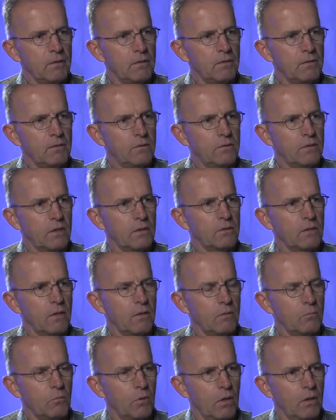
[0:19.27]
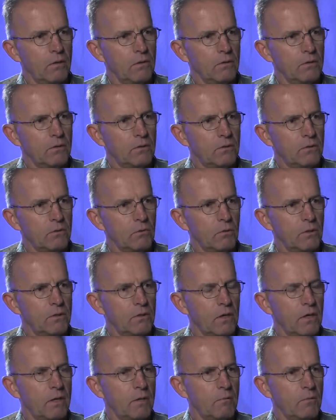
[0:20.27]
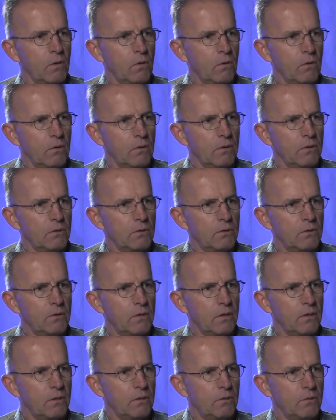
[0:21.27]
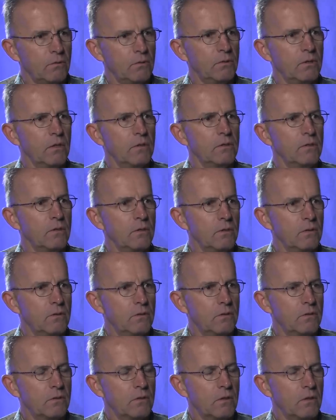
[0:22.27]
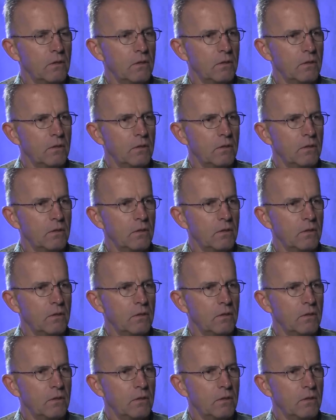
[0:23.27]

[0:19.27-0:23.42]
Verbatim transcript: six other brothers, which I am the oldest, and two sisters.